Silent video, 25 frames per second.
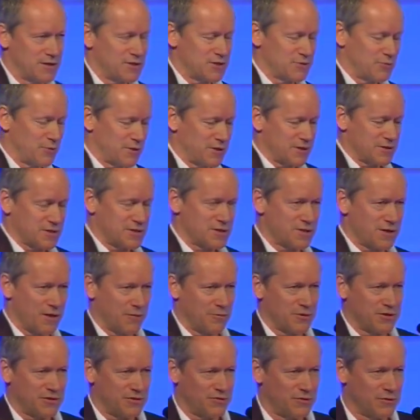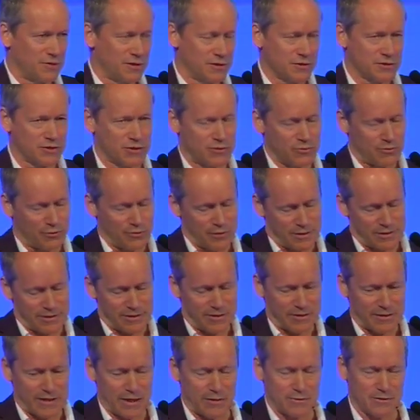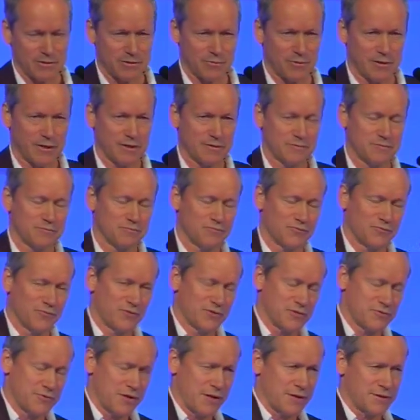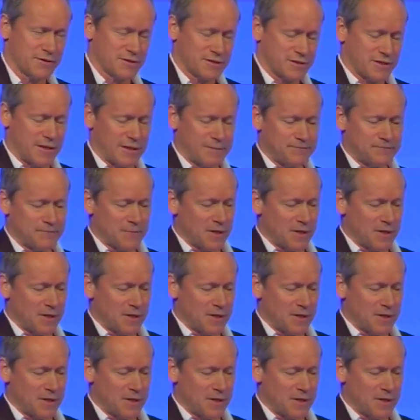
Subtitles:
I just wanted to start with these few little stories, and then I'll get on to what I was really going to say.